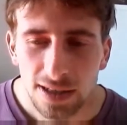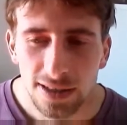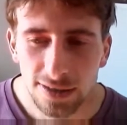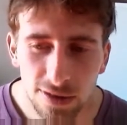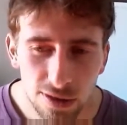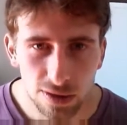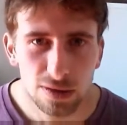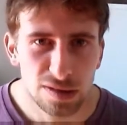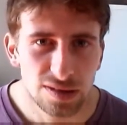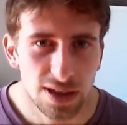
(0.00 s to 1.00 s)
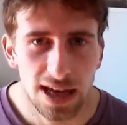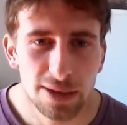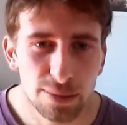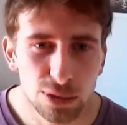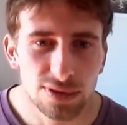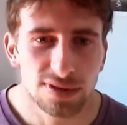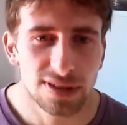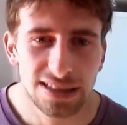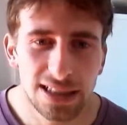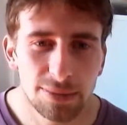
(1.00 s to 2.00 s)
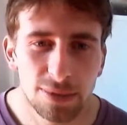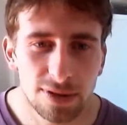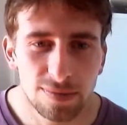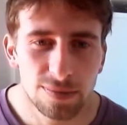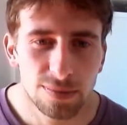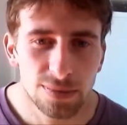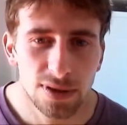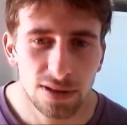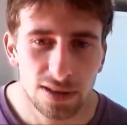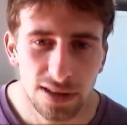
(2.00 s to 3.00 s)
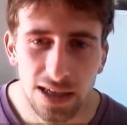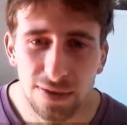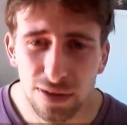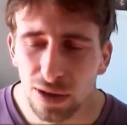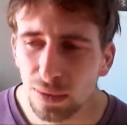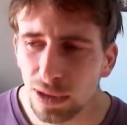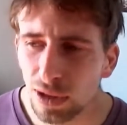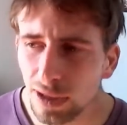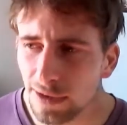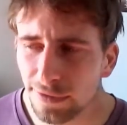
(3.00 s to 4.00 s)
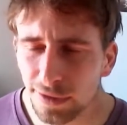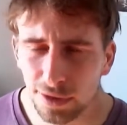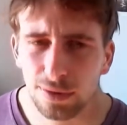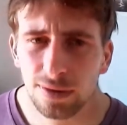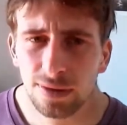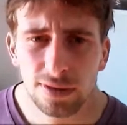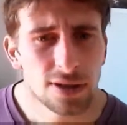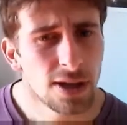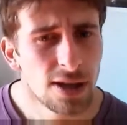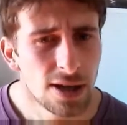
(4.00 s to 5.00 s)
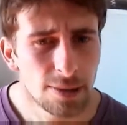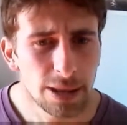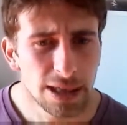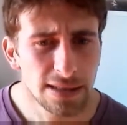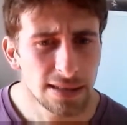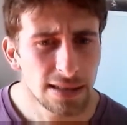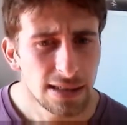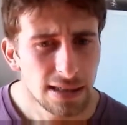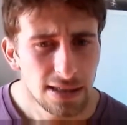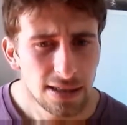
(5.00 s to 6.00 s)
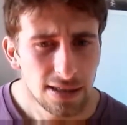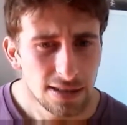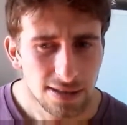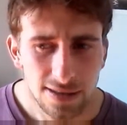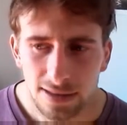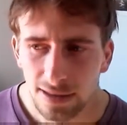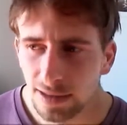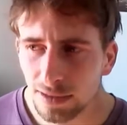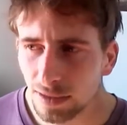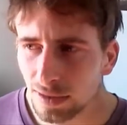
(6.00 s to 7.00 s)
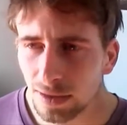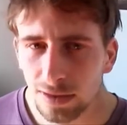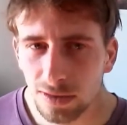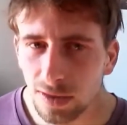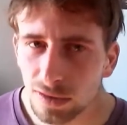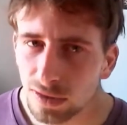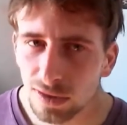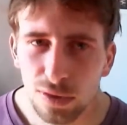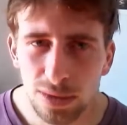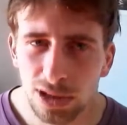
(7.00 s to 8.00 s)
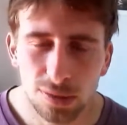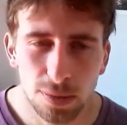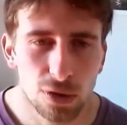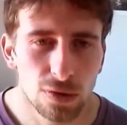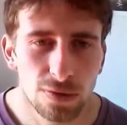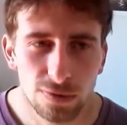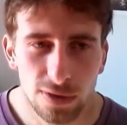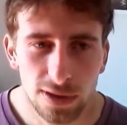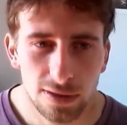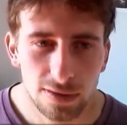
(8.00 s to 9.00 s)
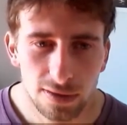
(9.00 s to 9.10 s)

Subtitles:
Yet to do it to animals is accepted, even though we don't have to. I mean, there's so much proof that